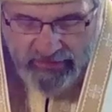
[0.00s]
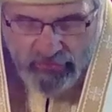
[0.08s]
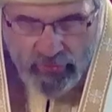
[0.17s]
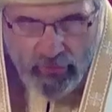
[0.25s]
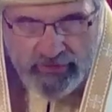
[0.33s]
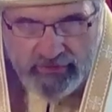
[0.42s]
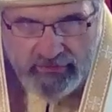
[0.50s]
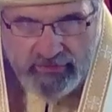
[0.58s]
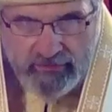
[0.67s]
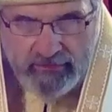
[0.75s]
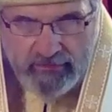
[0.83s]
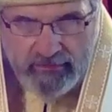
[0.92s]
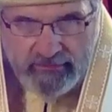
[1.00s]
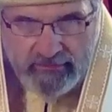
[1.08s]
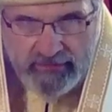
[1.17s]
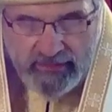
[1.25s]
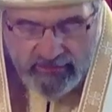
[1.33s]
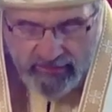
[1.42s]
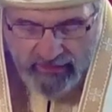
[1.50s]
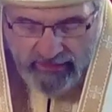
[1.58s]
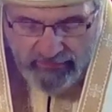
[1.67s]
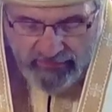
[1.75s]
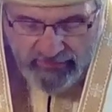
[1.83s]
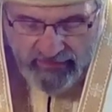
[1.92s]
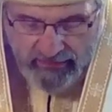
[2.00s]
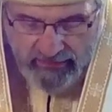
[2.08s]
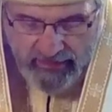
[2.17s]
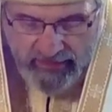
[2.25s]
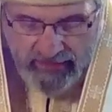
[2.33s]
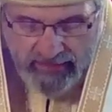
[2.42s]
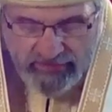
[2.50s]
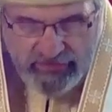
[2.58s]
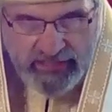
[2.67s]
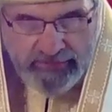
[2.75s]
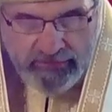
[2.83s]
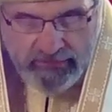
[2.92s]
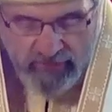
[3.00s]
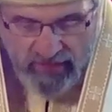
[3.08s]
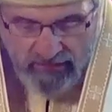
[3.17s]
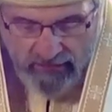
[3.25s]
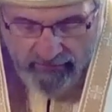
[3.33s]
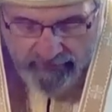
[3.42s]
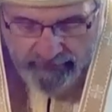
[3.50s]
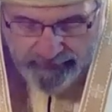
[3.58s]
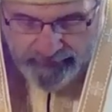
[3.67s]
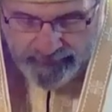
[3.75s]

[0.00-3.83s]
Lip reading: He told it to Nicodemus that night, that secret meeting.